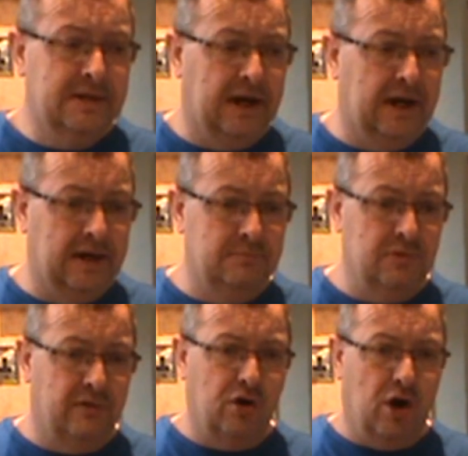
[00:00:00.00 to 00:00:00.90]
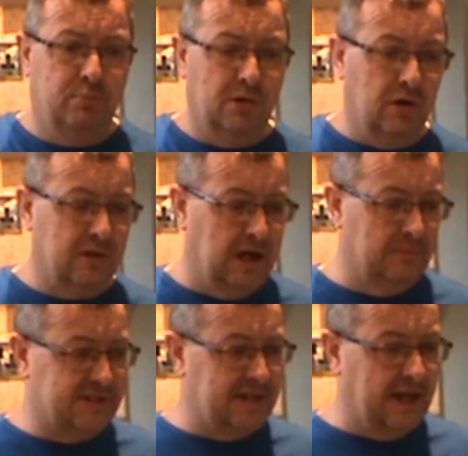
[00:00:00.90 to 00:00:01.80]
I've got a blog that
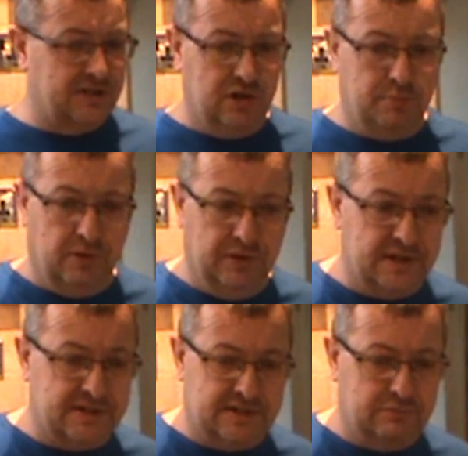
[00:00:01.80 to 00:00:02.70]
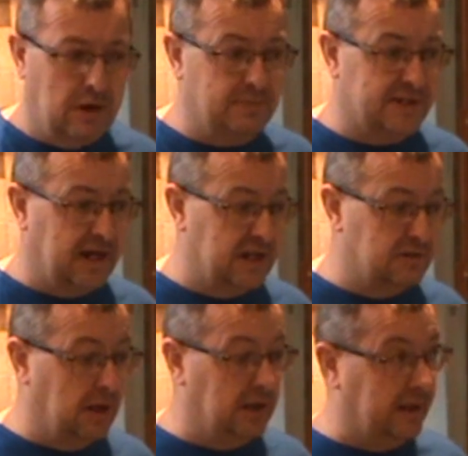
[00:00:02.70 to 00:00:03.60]
I'm starting up on this website as
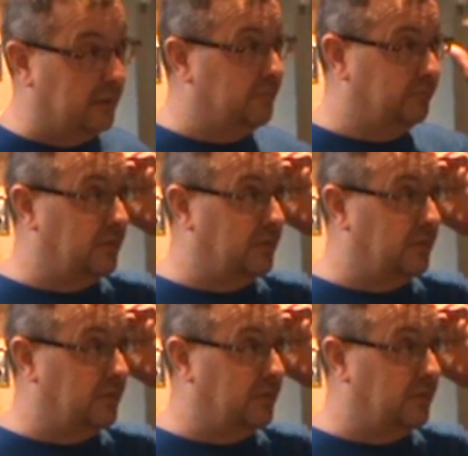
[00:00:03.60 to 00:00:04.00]
well now.